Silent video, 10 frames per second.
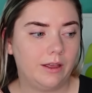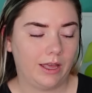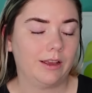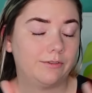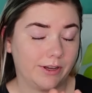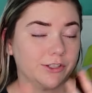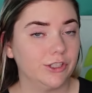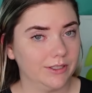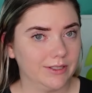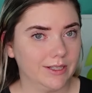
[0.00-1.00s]
I've
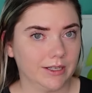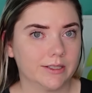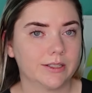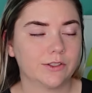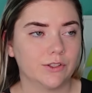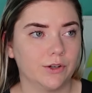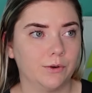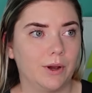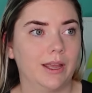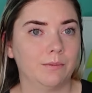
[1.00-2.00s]
actually done six,
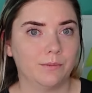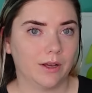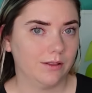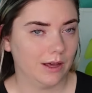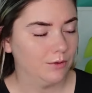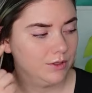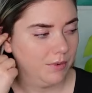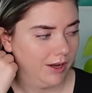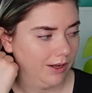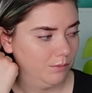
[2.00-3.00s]
so I am allowed to
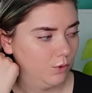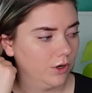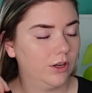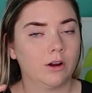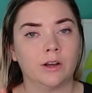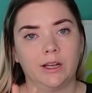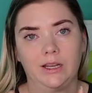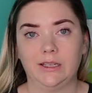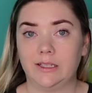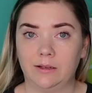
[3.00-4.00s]
buy more yarn, and
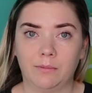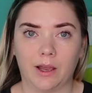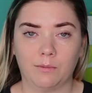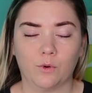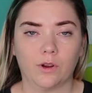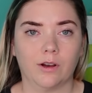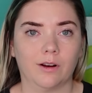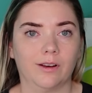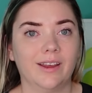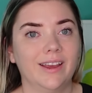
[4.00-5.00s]
I did buy more
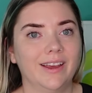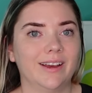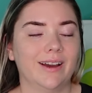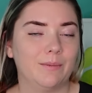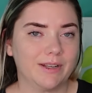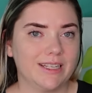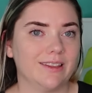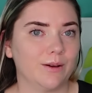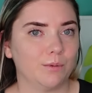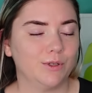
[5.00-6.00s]
yarn. I'm going to
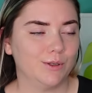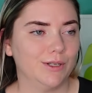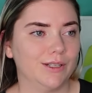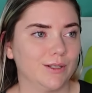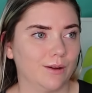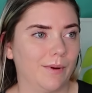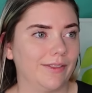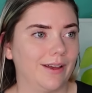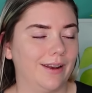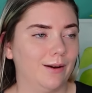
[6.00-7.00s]
take the opportunity to talk about
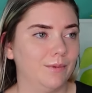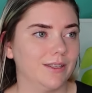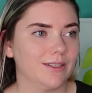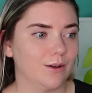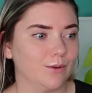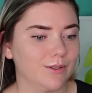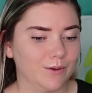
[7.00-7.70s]
that now because it also